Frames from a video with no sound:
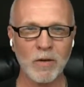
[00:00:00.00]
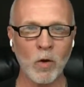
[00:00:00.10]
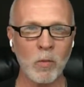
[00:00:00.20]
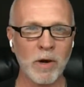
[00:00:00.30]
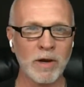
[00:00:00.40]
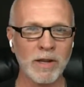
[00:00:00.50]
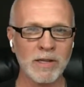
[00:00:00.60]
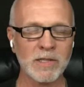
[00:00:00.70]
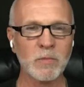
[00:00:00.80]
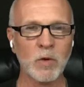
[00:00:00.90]
Omar
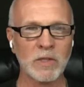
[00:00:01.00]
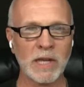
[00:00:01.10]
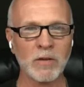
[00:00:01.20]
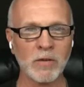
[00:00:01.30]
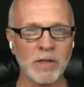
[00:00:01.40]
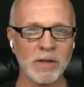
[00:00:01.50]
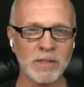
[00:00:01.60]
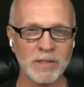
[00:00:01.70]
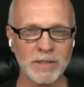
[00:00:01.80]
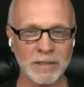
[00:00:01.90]
has more technical
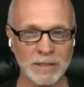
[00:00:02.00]
knowledge